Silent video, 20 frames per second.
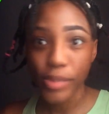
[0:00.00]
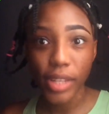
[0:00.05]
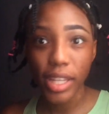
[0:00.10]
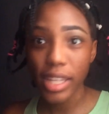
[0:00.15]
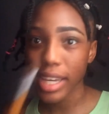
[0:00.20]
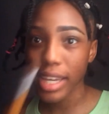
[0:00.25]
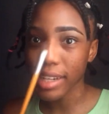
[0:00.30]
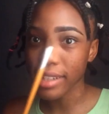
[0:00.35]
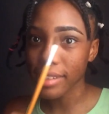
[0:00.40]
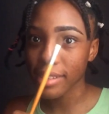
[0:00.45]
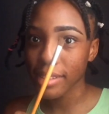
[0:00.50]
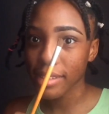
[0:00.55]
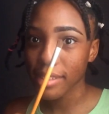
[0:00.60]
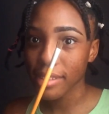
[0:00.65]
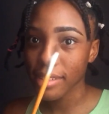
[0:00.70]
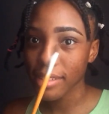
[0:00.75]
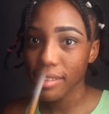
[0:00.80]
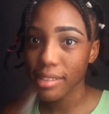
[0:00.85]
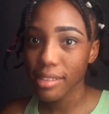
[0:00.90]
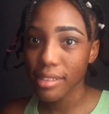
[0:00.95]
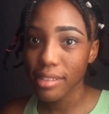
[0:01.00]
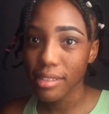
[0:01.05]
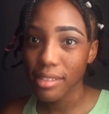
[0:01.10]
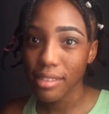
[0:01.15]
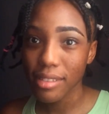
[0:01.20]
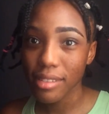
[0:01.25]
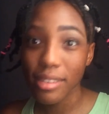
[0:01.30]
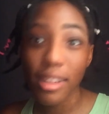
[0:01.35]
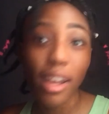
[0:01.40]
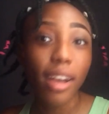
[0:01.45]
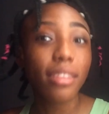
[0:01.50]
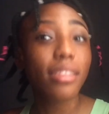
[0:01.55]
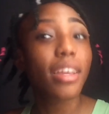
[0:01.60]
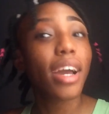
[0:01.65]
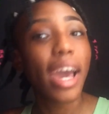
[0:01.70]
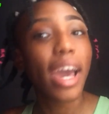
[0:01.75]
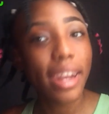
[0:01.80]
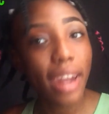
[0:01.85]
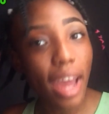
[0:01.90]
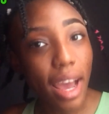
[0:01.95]
Look at this.
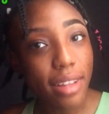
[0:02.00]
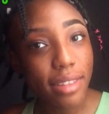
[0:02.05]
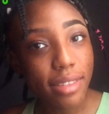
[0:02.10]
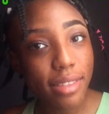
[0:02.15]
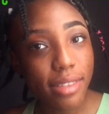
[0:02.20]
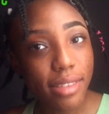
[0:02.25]
Look at that.